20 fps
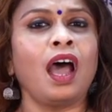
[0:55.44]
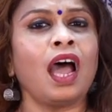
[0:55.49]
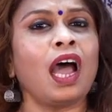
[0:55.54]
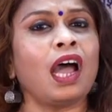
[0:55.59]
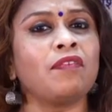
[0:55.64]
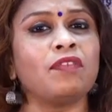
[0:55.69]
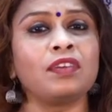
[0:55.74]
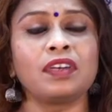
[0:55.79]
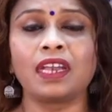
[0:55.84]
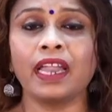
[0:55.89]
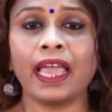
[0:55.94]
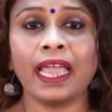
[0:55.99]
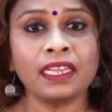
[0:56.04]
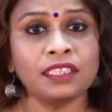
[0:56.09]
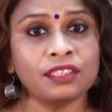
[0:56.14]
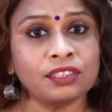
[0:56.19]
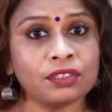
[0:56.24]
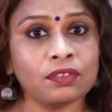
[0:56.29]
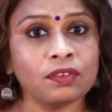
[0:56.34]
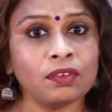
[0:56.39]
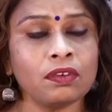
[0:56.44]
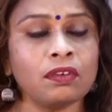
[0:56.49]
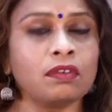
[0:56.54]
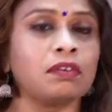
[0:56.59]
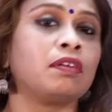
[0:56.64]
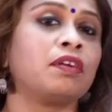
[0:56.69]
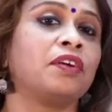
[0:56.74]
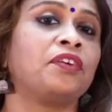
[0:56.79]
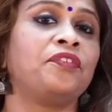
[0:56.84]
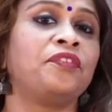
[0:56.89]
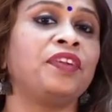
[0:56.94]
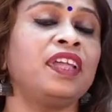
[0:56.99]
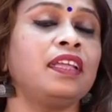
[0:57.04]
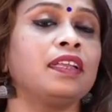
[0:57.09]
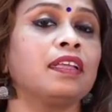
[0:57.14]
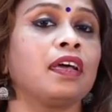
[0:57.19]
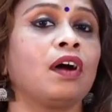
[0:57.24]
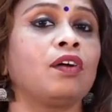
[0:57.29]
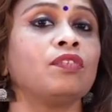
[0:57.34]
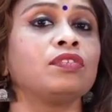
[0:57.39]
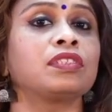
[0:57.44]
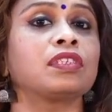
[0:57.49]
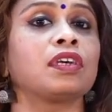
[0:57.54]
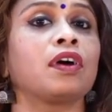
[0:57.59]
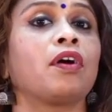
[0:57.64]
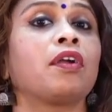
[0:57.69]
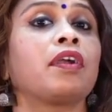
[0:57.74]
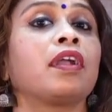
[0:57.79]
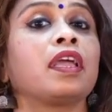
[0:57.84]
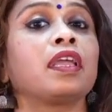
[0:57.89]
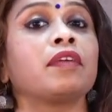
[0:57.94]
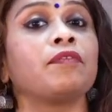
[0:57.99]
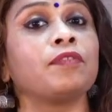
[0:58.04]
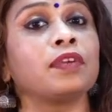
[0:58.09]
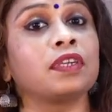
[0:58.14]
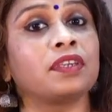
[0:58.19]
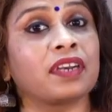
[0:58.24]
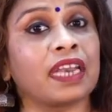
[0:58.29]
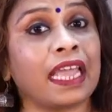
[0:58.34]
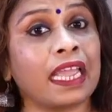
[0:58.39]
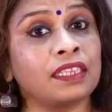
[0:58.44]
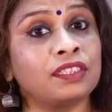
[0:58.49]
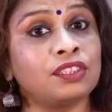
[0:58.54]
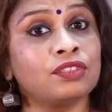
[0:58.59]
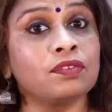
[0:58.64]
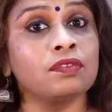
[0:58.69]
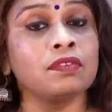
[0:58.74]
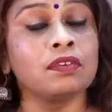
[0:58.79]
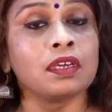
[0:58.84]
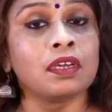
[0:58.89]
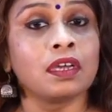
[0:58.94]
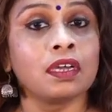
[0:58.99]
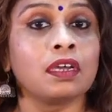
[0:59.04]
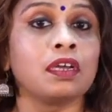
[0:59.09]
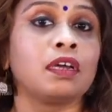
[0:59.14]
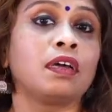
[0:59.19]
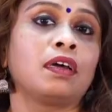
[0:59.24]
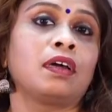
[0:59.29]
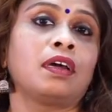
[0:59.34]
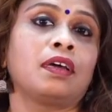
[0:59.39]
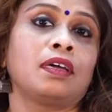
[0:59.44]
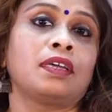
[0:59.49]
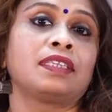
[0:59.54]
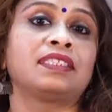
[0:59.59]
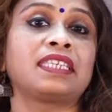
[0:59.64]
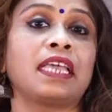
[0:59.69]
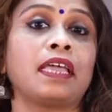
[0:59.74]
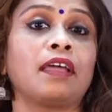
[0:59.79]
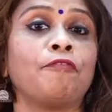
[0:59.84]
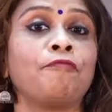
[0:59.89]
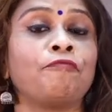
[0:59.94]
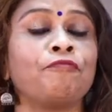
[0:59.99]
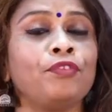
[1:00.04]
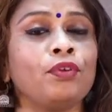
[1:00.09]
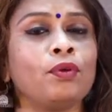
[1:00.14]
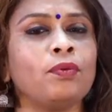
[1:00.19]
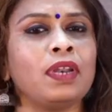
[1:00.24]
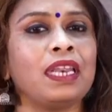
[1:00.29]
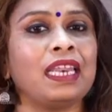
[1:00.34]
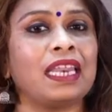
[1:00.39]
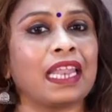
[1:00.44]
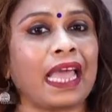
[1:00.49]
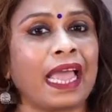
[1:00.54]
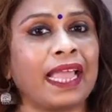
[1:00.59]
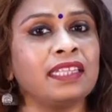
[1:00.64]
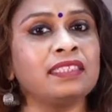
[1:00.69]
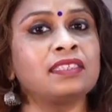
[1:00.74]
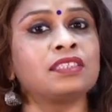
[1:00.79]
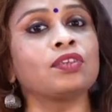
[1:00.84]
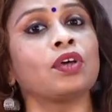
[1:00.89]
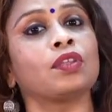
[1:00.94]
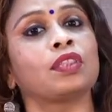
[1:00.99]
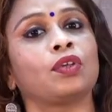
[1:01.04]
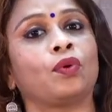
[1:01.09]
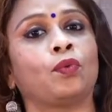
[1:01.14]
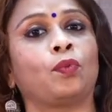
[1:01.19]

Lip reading: I would like to read out or I would like to say a few lines on the